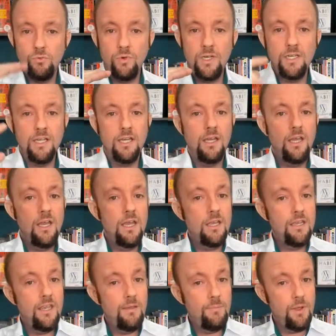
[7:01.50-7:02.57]
read it,
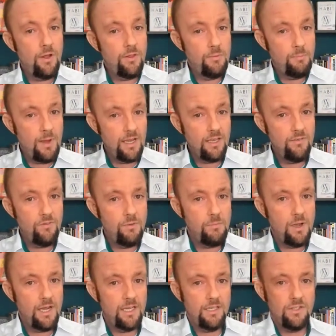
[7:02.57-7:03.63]
keep it on the back of your
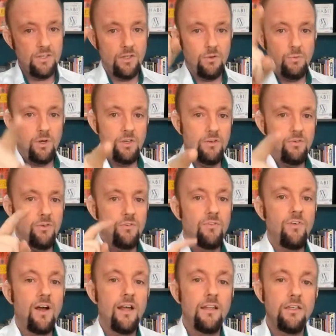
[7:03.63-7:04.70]
mind so that when you do
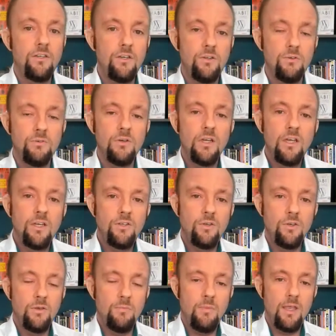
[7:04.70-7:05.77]
file anew,
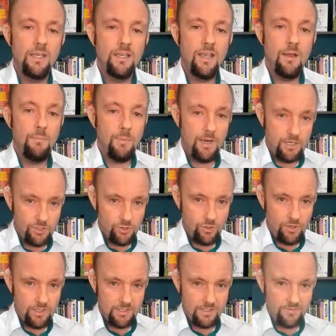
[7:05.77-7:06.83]
you can make a better
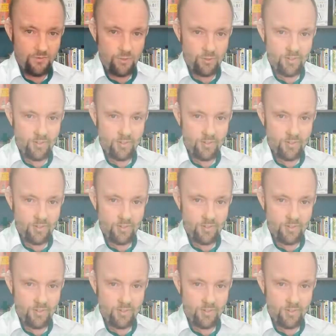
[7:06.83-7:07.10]
choice for your